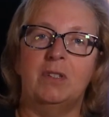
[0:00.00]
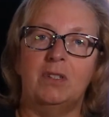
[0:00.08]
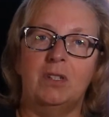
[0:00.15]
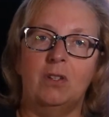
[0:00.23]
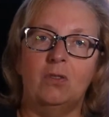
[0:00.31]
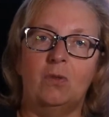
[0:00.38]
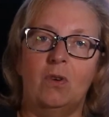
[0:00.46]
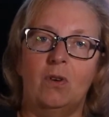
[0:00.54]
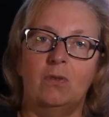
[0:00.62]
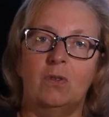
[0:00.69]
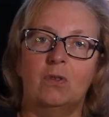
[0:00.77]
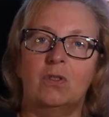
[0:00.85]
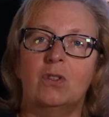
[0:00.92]
potential
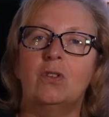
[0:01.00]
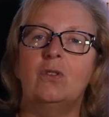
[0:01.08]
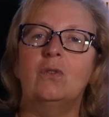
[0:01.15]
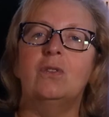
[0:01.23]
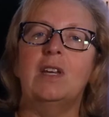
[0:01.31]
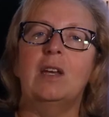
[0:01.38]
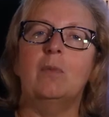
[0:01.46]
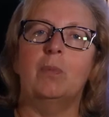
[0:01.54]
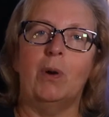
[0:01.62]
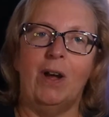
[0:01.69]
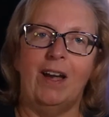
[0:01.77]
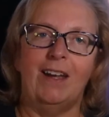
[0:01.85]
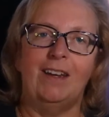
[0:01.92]
owners that you take
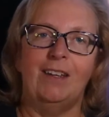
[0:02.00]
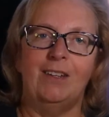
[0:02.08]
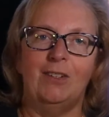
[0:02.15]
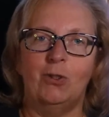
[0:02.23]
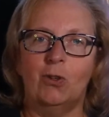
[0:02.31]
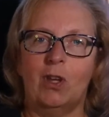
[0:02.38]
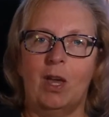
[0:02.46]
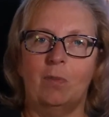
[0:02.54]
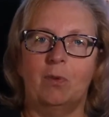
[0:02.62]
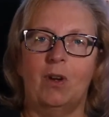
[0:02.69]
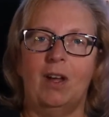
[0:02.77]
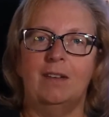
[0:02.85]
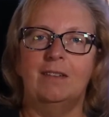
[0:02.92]
pride in your
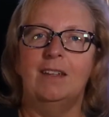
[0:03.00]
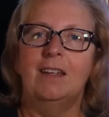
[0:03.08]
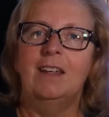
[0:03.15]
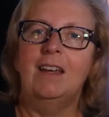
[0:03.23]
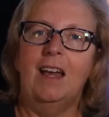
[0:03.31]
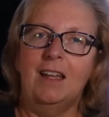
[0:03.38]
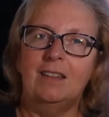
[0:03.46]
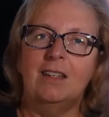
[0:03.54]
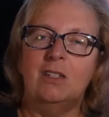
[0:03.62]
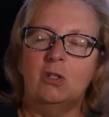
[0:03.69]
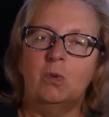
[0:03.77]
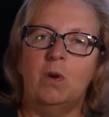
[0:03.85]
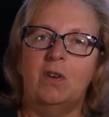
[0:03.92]
campground and that
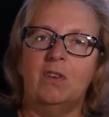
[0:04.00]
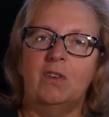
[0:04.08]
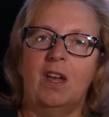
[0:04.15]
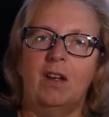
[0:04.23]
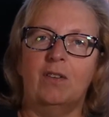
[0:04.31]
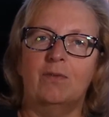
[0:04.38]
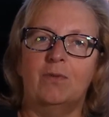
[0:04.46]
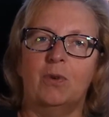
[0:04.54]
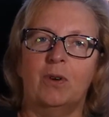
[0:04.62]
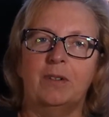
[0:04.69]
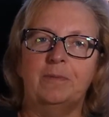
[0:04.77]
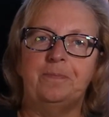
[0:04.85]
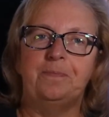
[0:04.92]
it's well cared
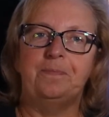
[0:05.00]
for.